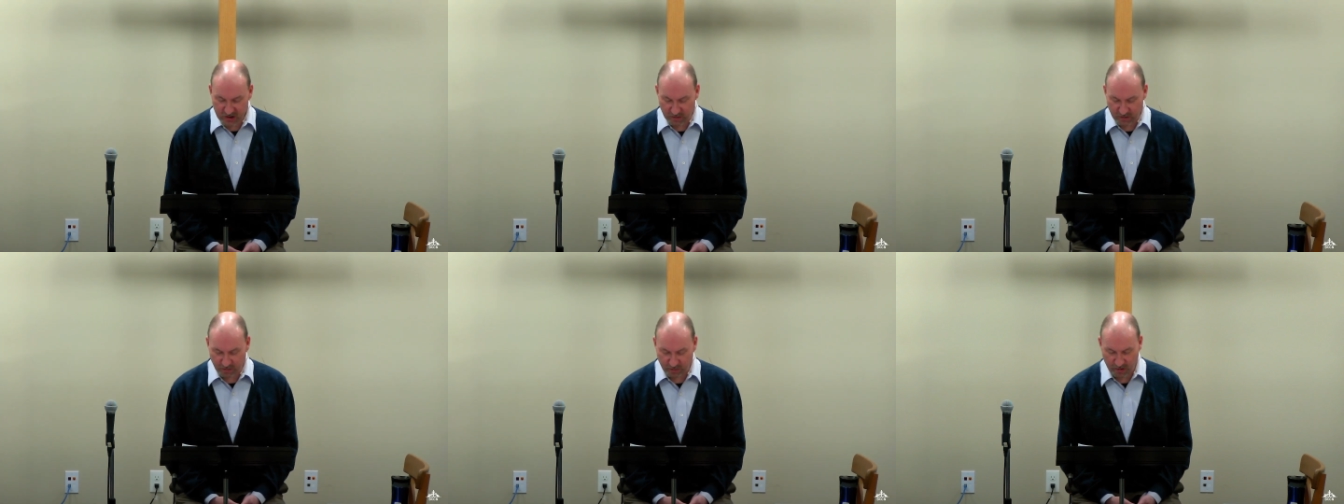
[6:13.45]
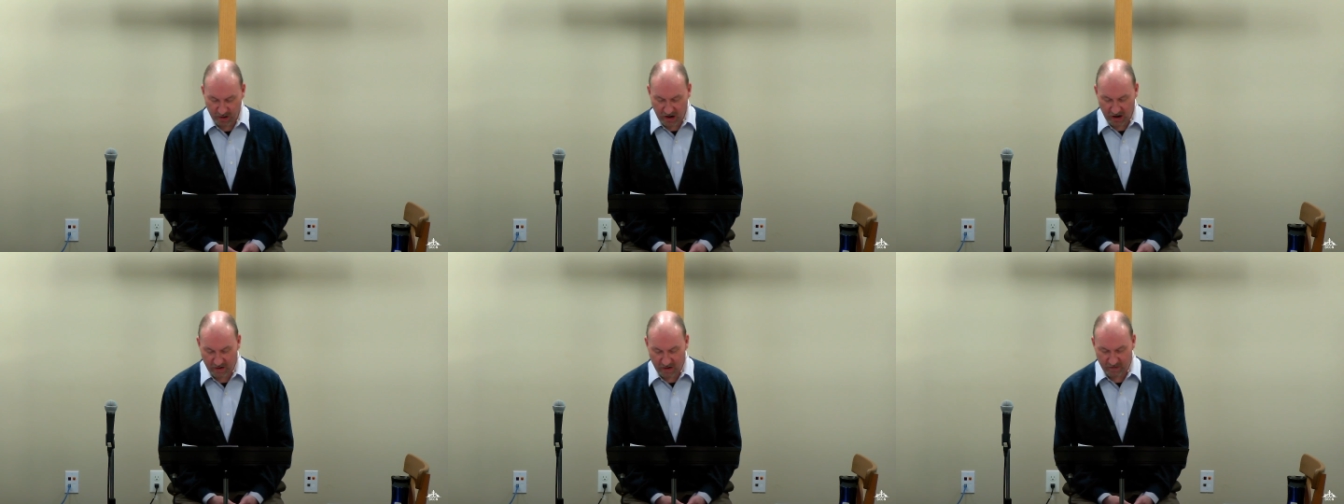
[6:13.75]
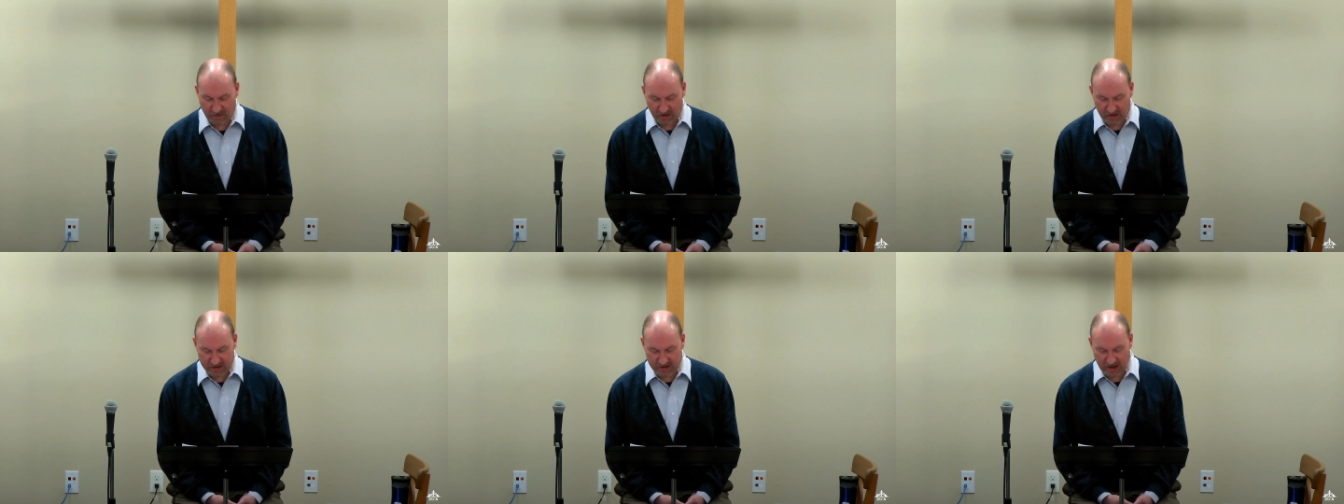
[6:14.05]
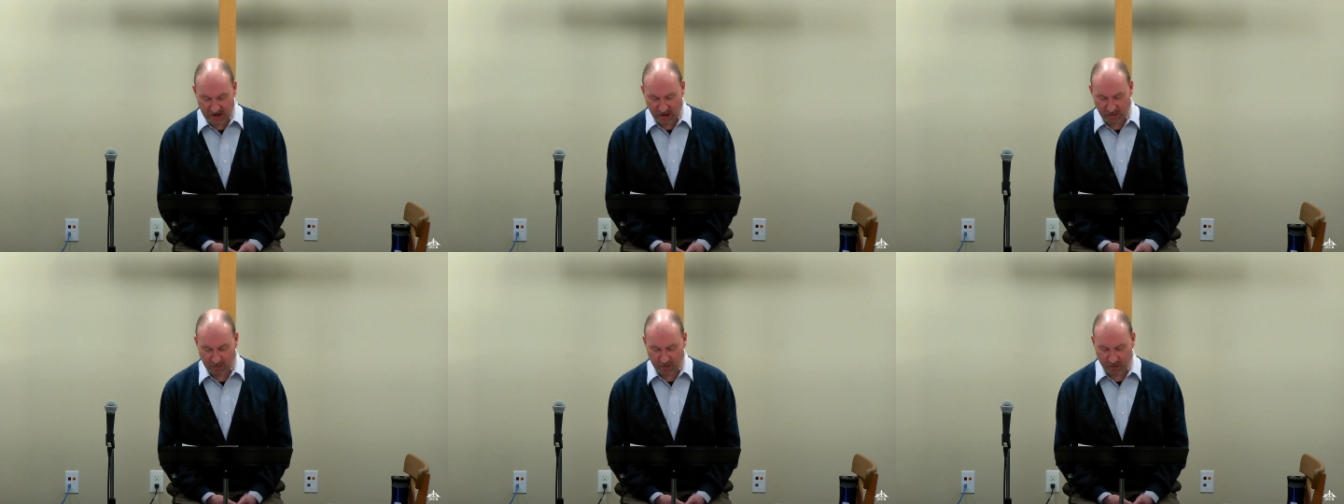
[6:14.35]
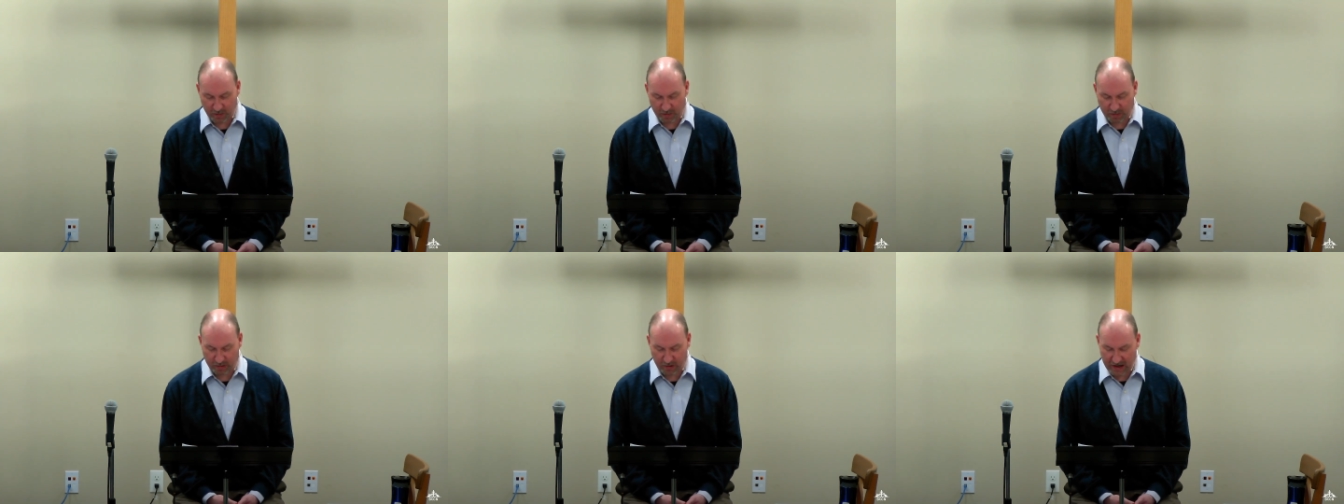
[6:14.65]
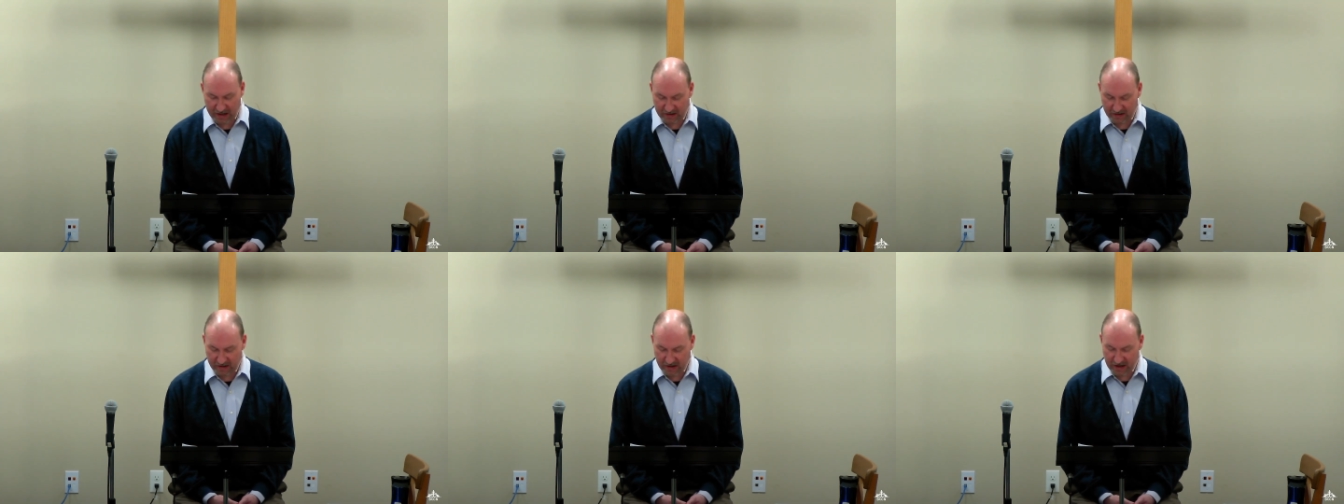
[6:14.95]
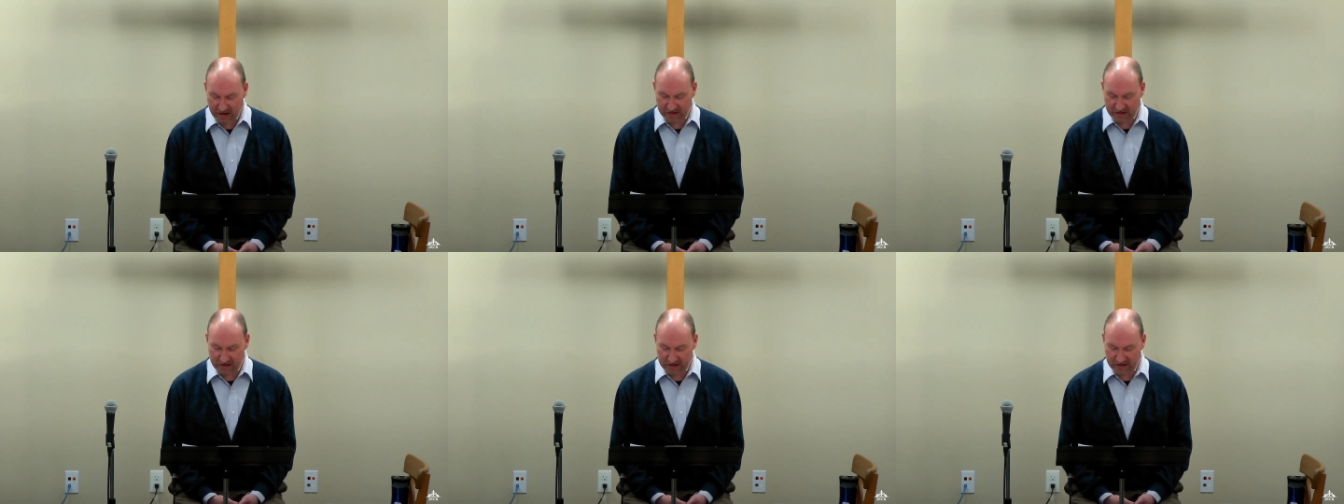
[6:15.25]
prayer for the temple, prayed
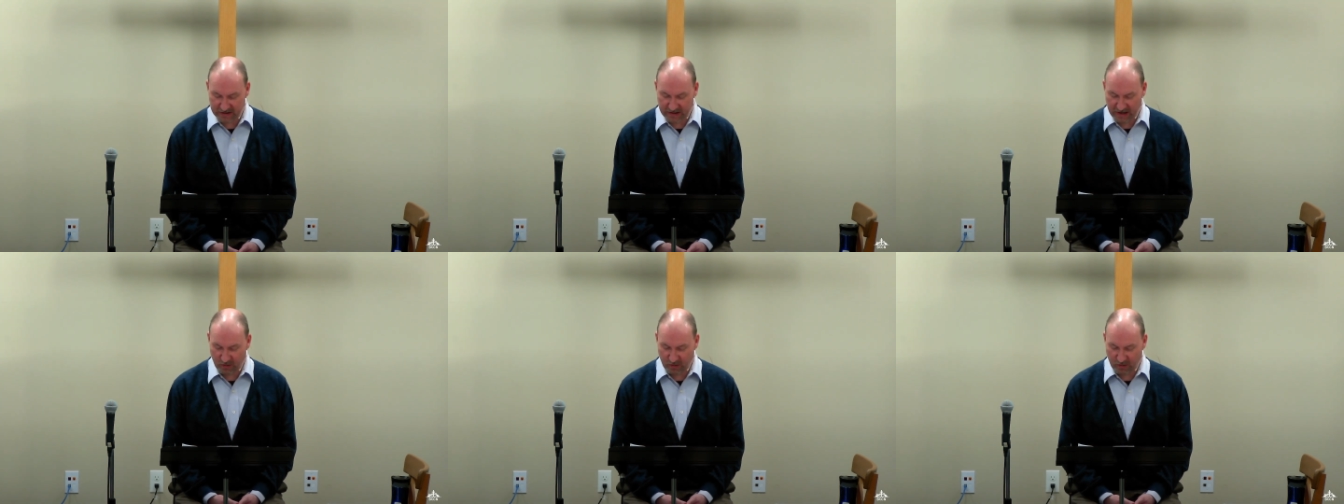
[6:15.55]
this He said,